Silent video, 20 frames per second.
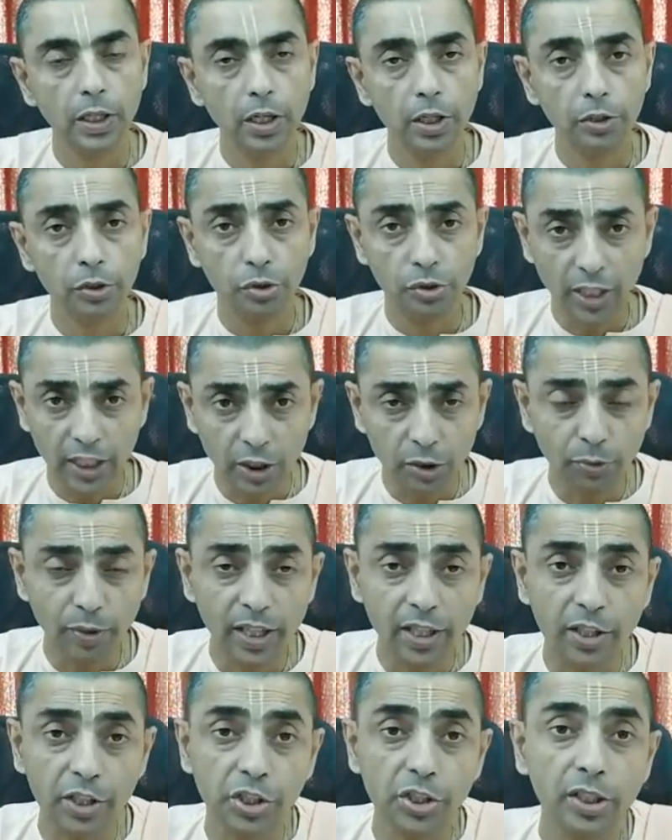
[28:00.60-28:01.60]
So that's why
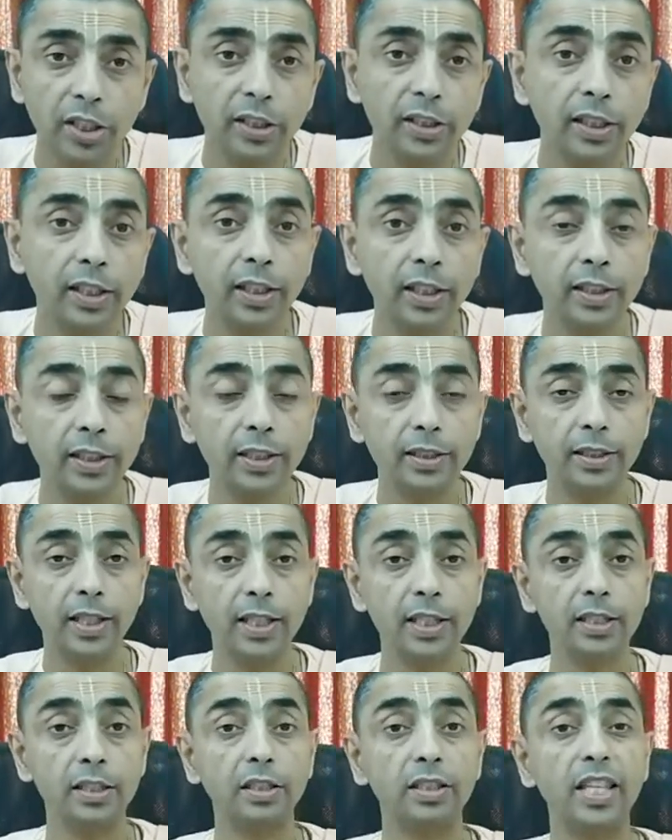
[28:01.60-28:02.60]
Krishna in the Gita
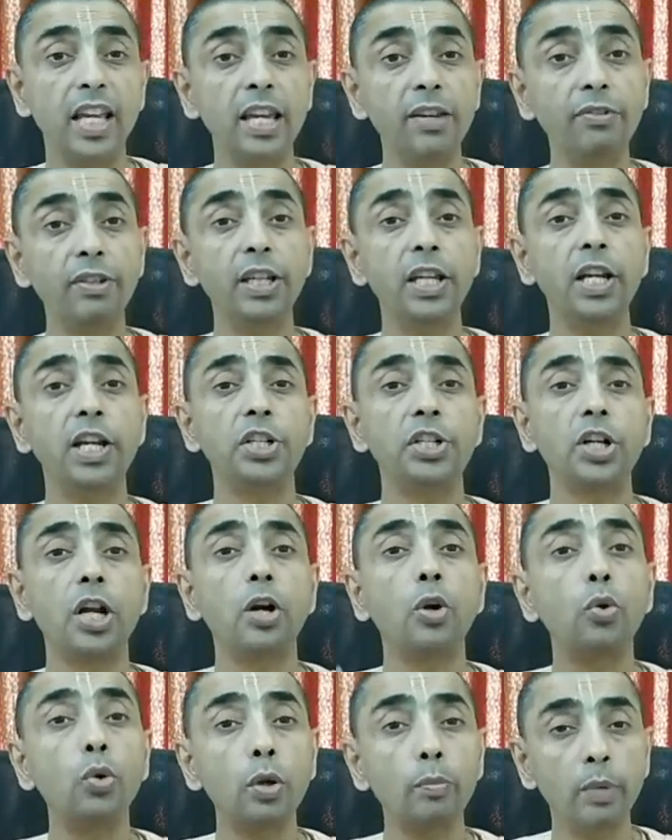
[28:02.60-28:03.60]
says, Devi Esha
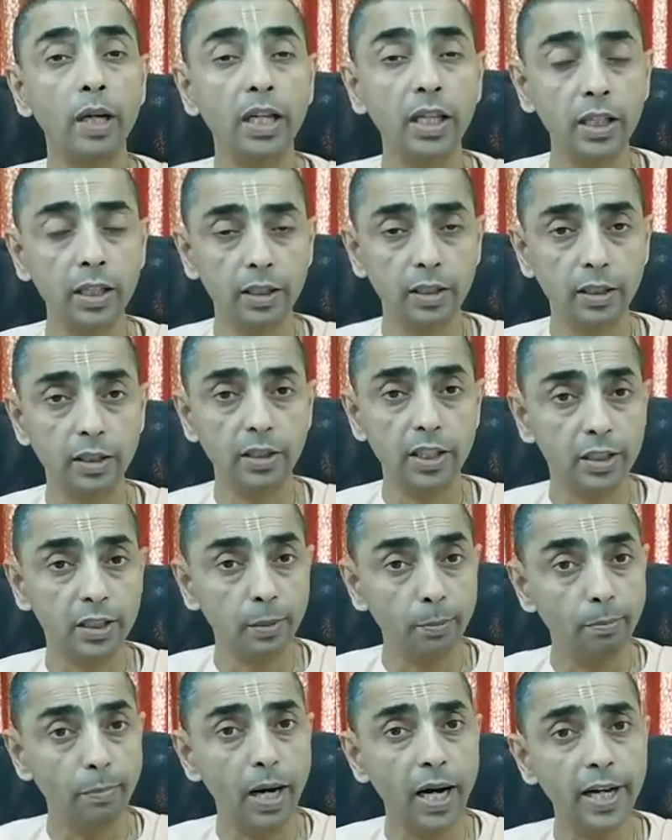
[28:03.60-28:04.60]
Gunamayi, this
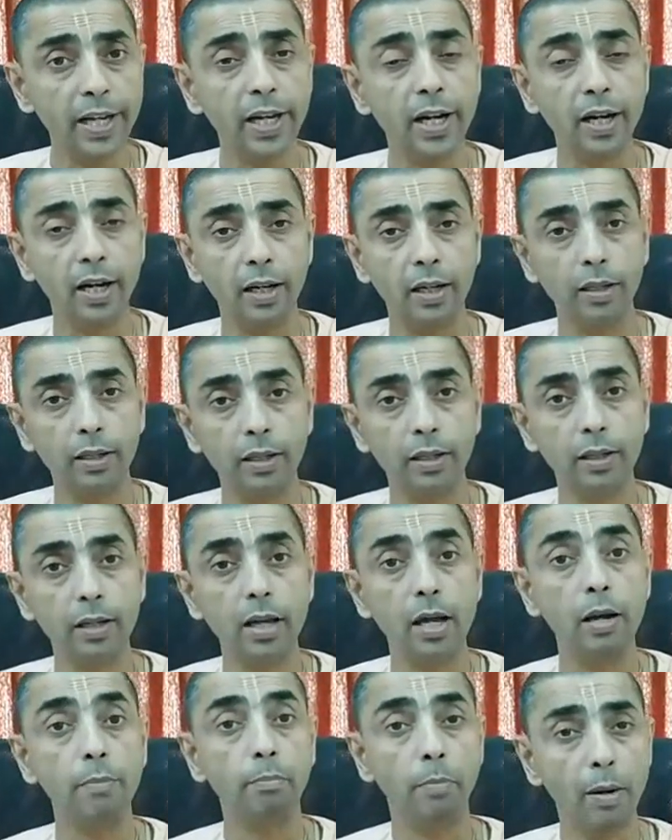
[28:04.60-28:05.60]
Maya,
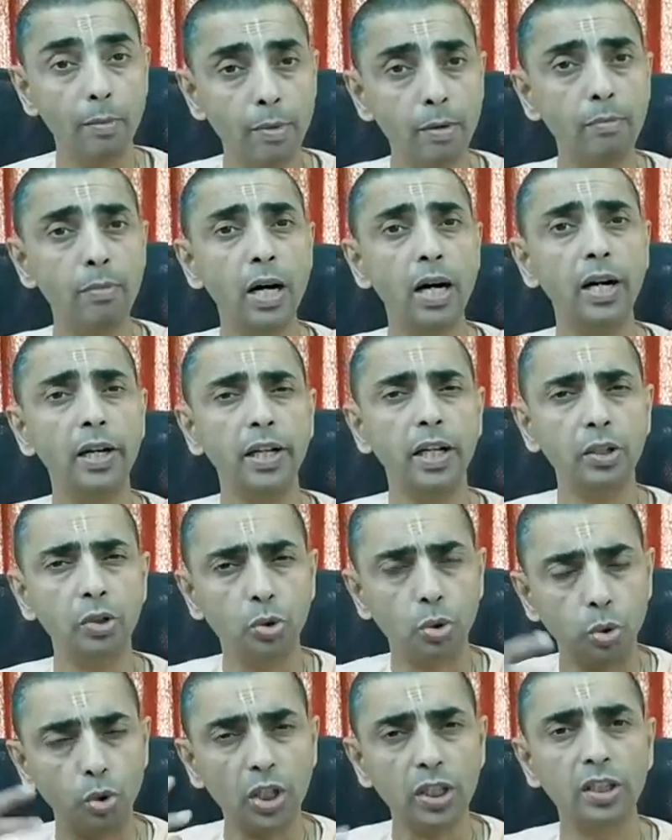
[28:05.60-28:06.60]
Mama Maya
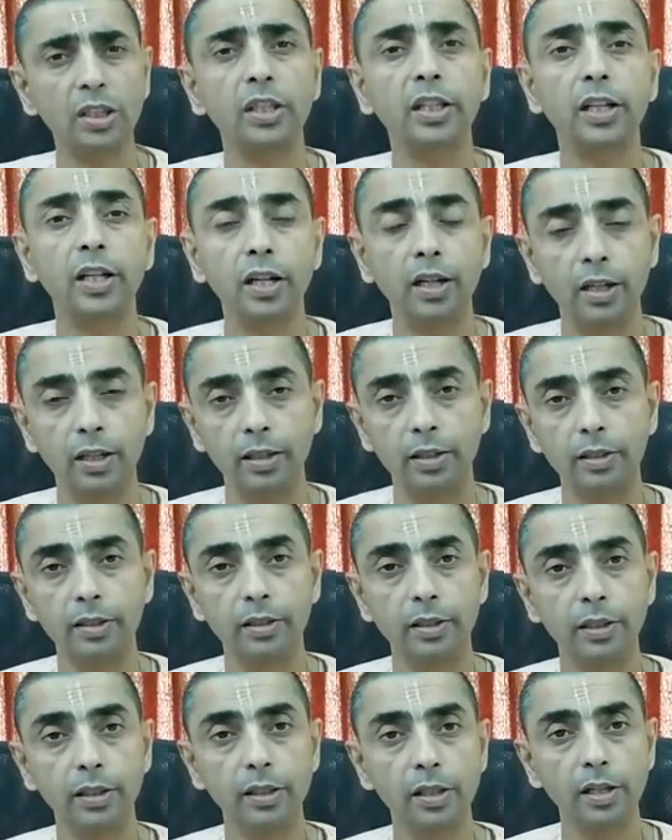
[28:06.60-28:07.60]
Dhuratya.
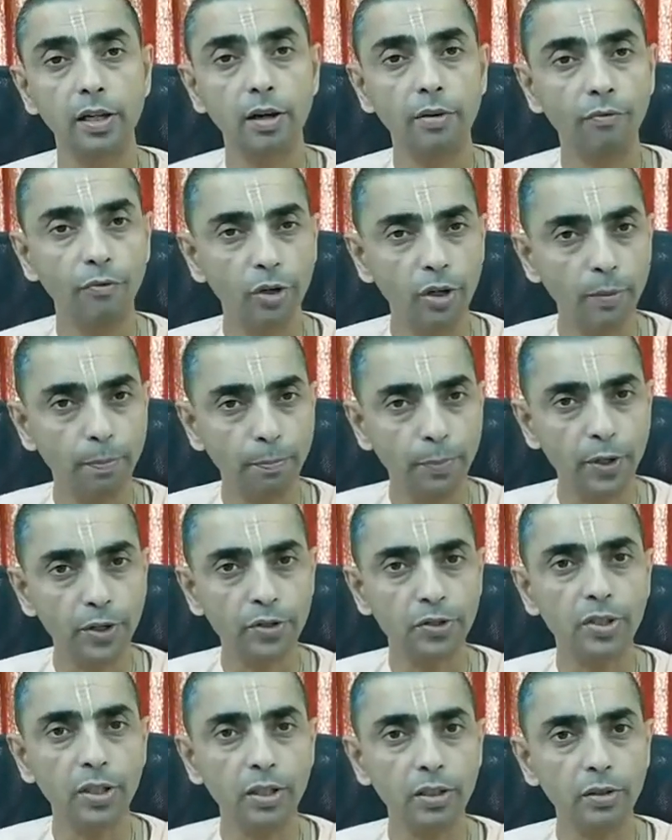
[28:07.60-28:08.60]
For a
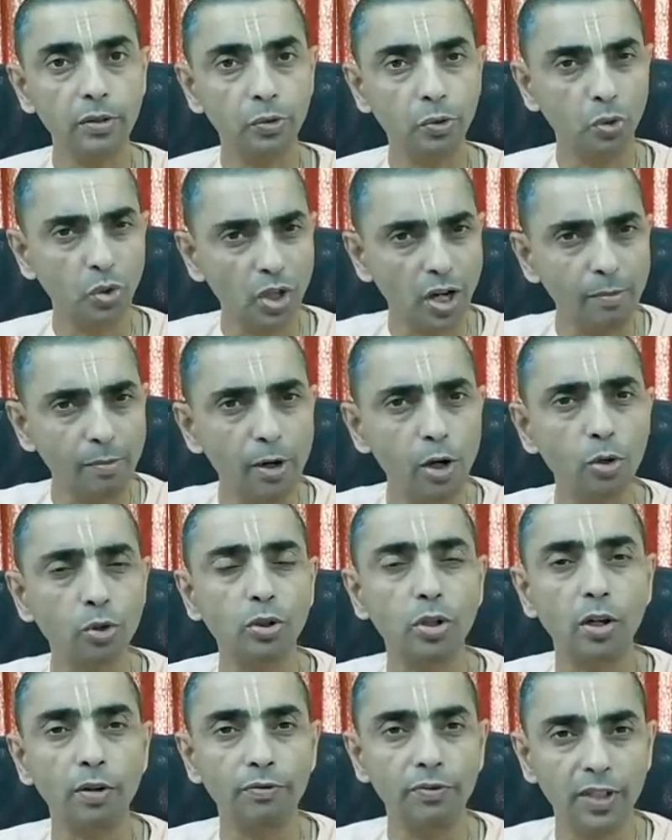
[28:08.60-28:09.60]
person to come out
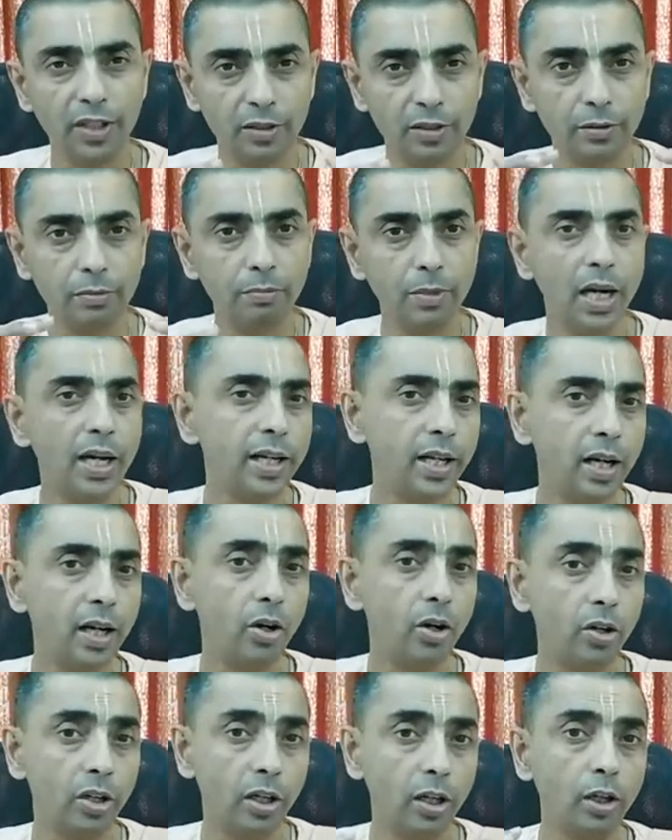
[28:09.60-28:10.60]
of this Maya
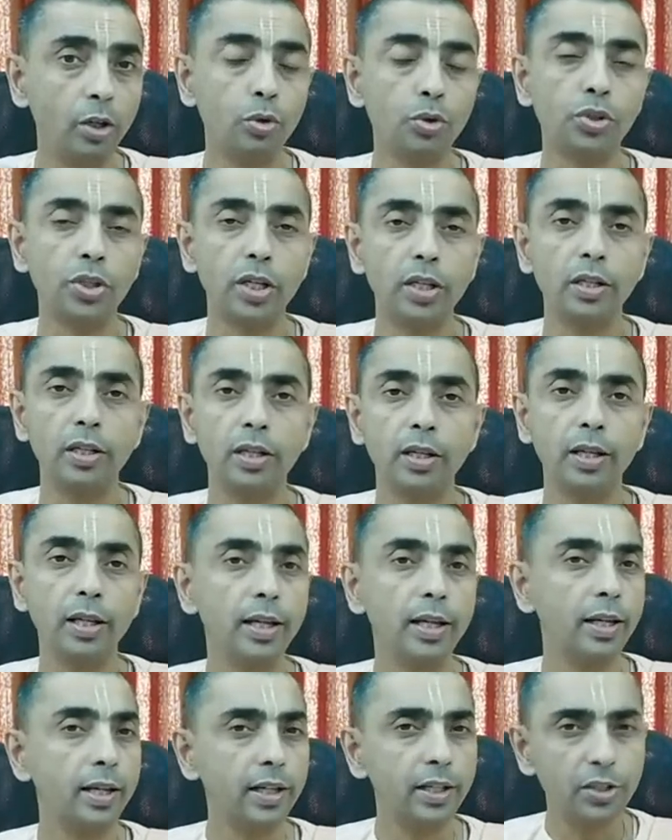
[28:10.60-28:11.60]
or illusion,
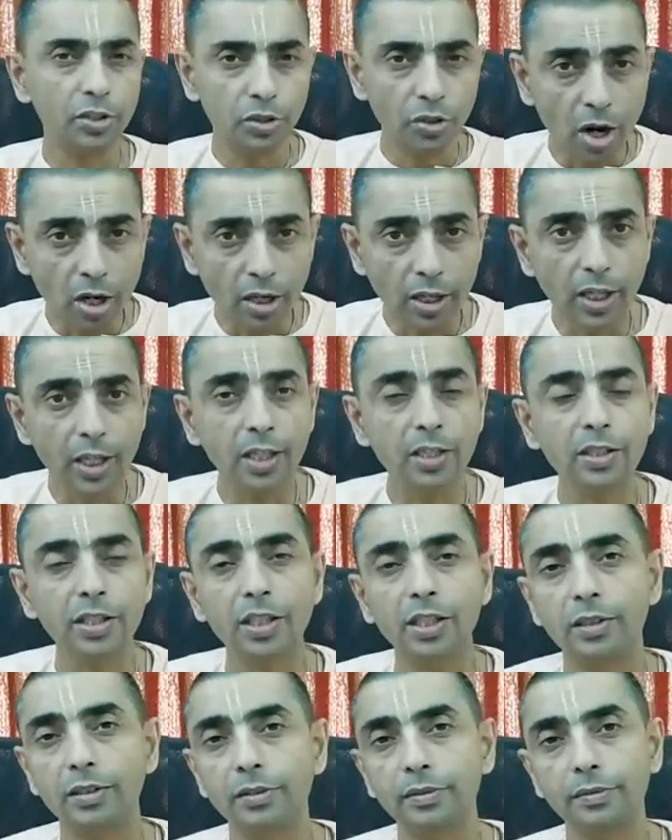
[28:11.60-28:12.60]
it's not easy.